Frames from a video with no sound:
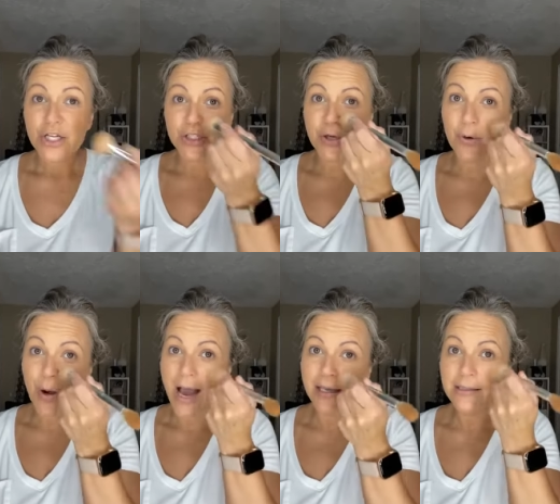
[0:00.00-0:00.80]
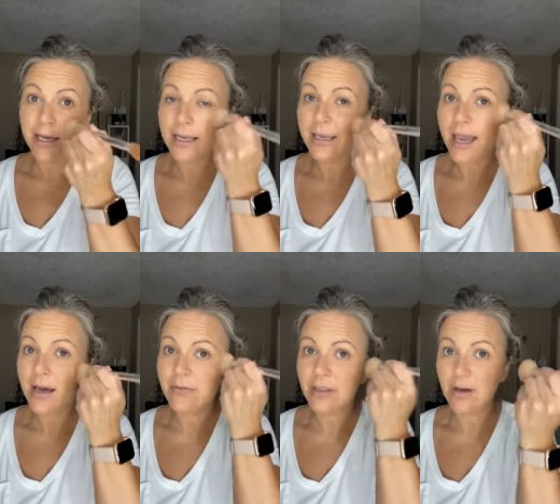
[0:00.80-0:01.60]
So I like
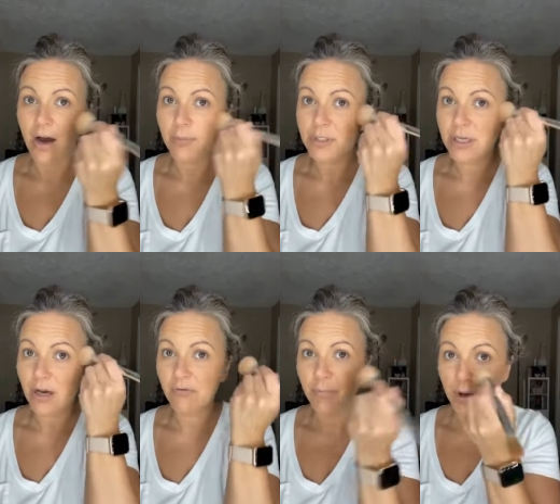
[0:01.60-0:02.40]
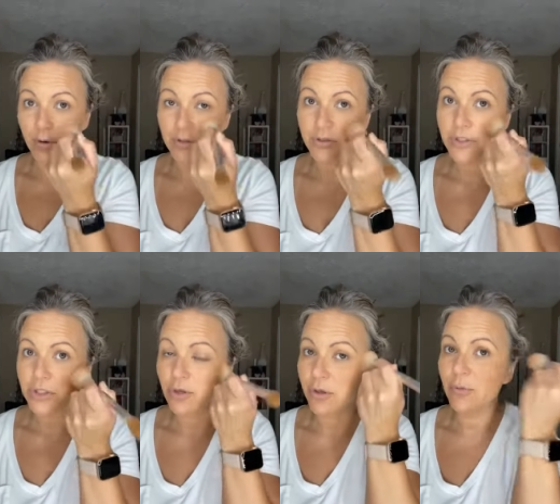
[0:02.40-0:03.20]
having the option of both. So I'll
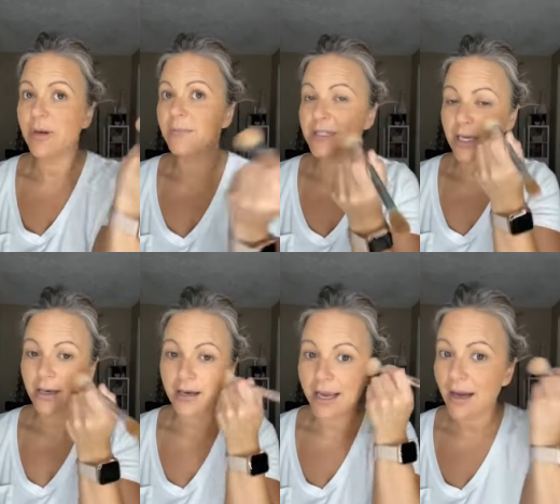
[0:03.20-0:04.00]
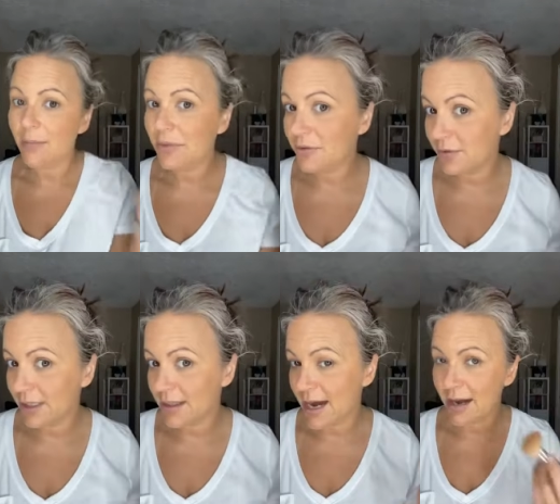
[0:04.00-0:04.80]
show you when I'm tan, I come through
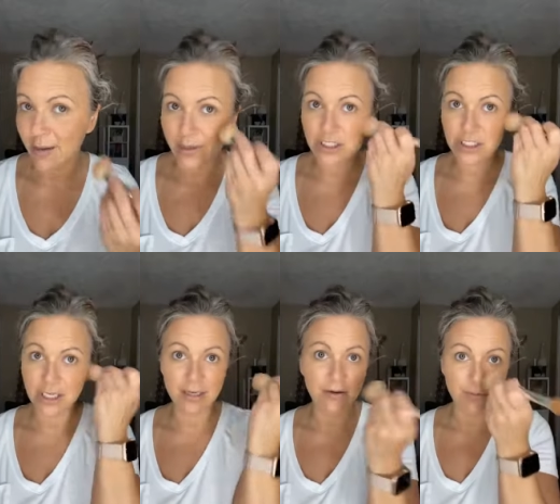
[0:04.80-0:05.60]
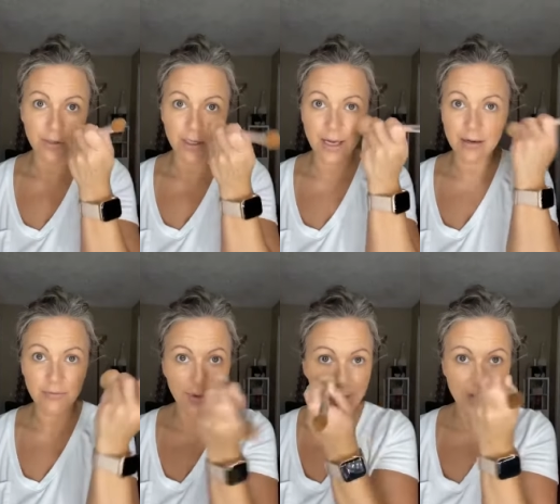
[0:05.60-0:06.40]
like that on my cheek and really kind
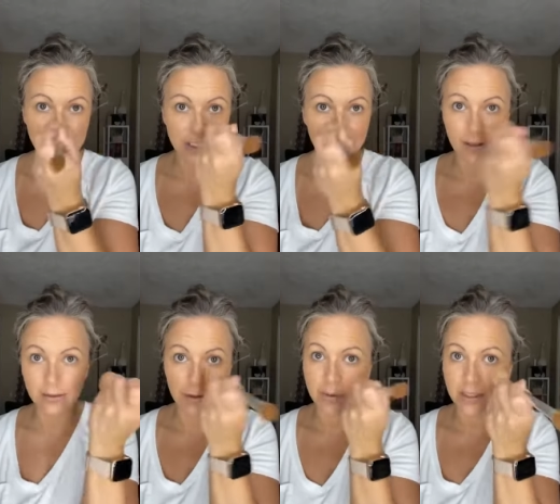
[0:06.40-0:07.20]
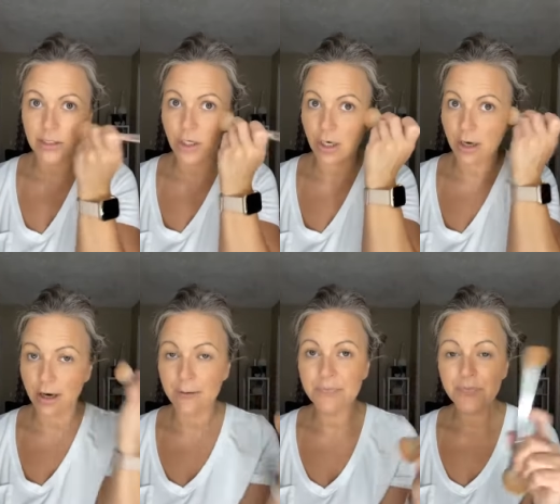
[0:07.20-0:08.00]
of make my cheek a little bit
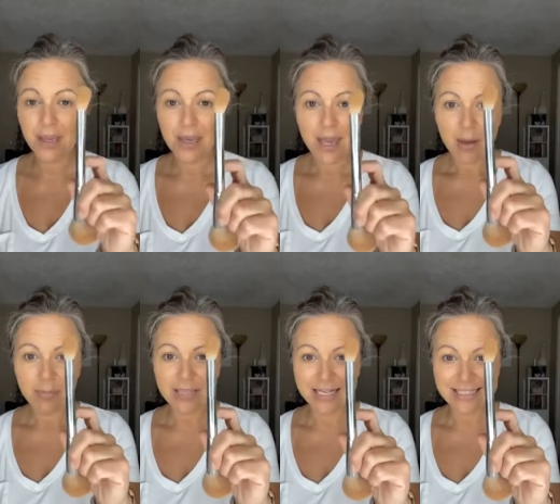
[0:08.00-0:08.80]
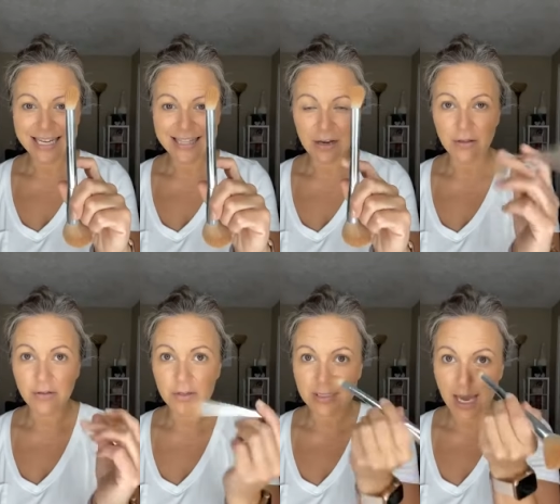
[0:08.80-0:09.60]
darker. But then I take that other
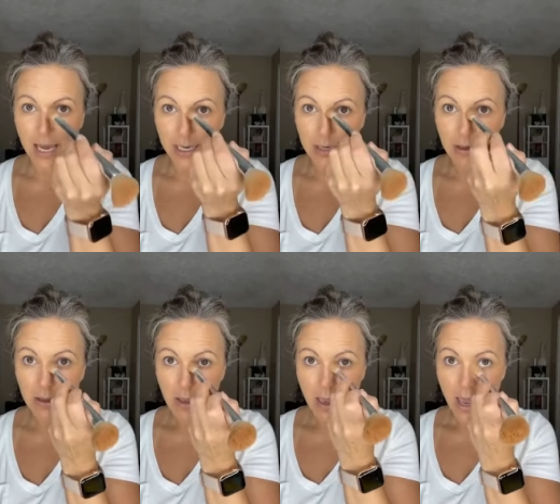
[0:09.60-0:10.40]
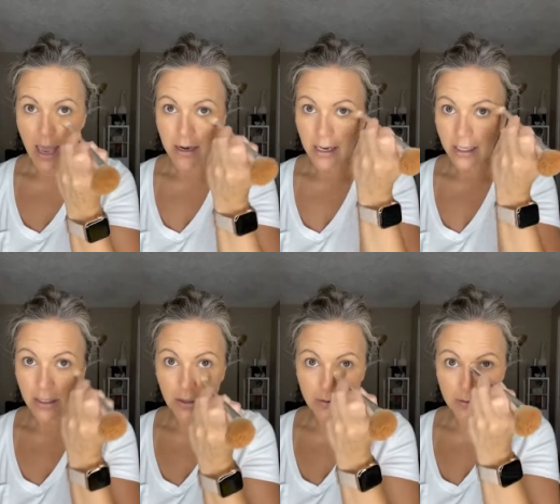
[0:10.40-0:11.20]
little side and I
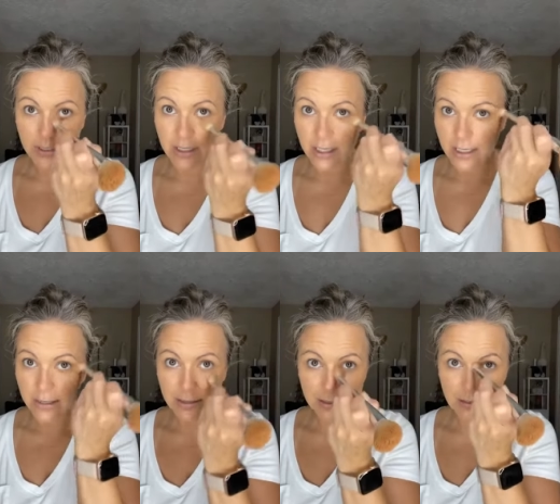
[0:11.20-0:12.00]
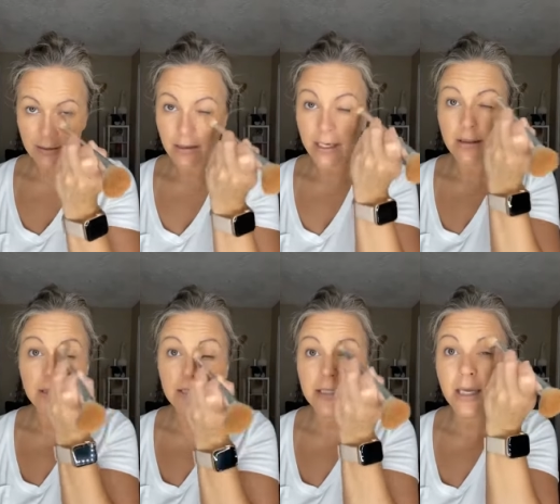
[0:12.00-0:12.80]
use this like
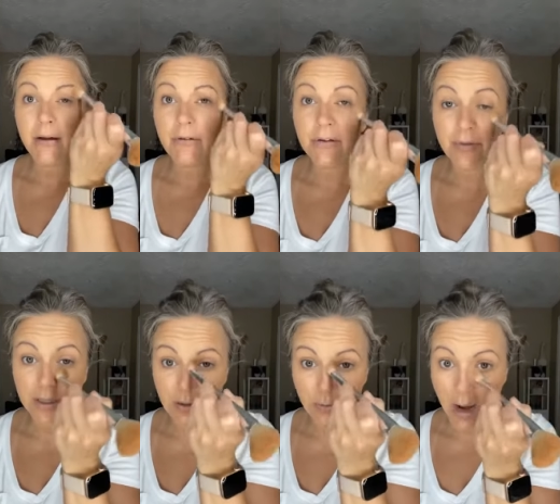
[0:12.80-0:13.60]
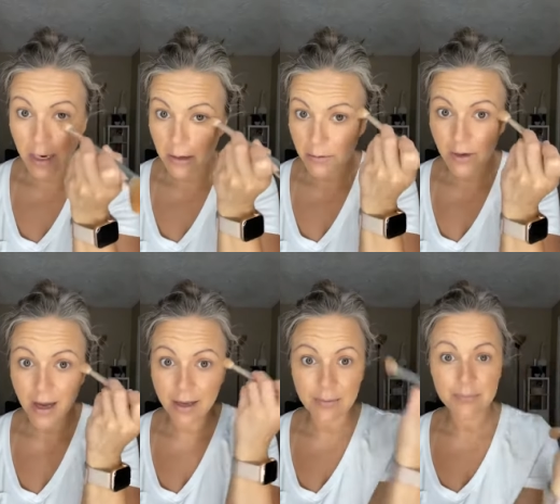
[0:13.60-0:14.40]
this to get rid of like the raccoon
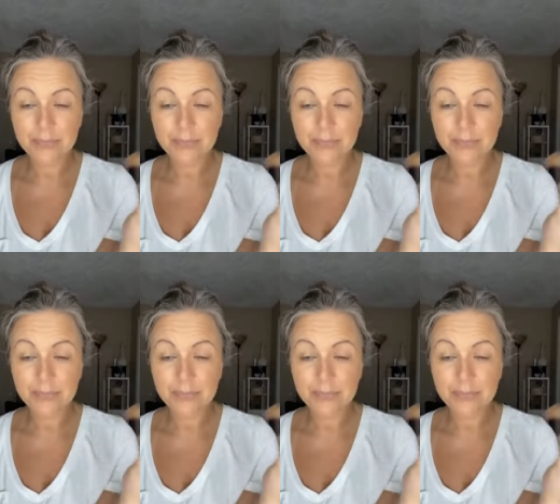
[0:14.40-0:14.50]
eye.